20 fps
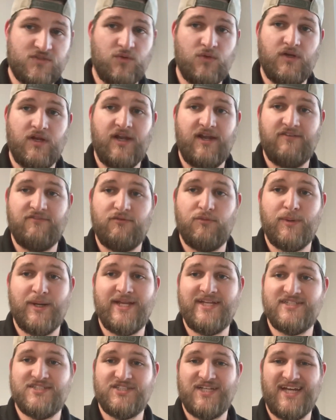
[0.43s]
going on everybody,
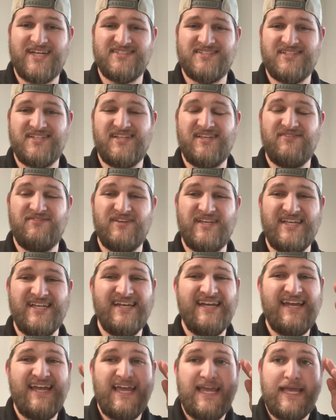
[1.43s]
it's Jazzy TV,
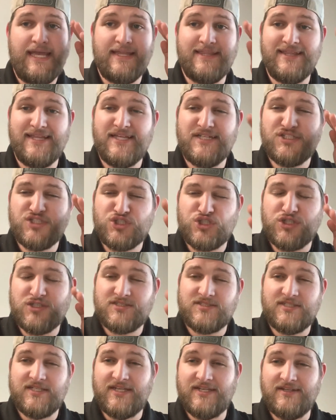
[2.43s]
and this
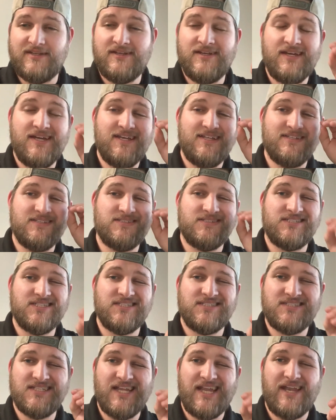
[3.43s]
just in, the
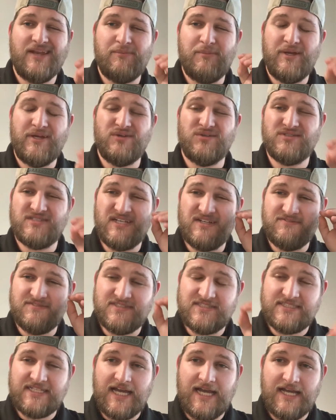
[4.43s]
Cincinnati Bengals have
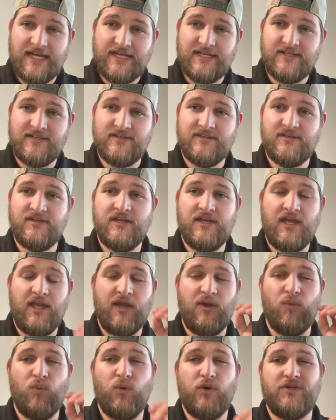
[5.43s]
signed
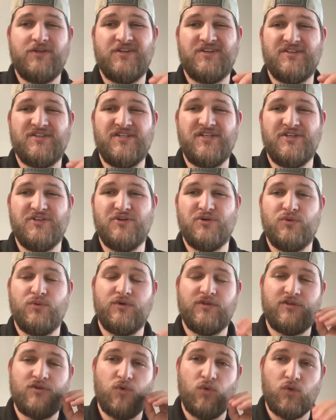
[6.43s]
a one-year deal
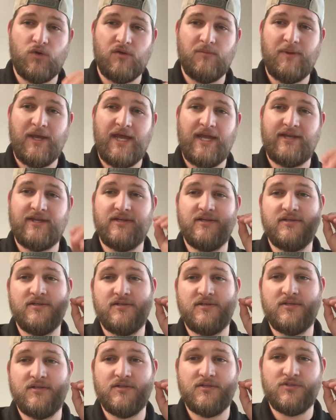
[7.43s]
with cornerback
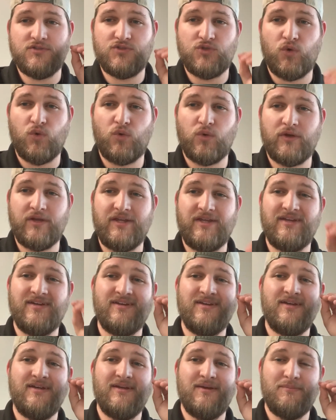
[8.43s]
Torry
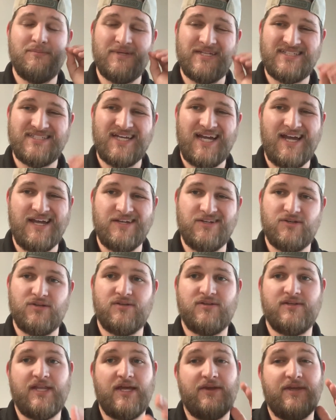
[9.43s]

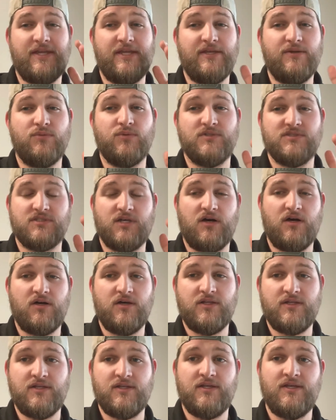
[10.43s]
McTyer. Now he was
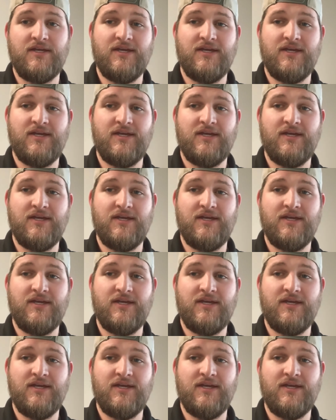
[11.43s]
on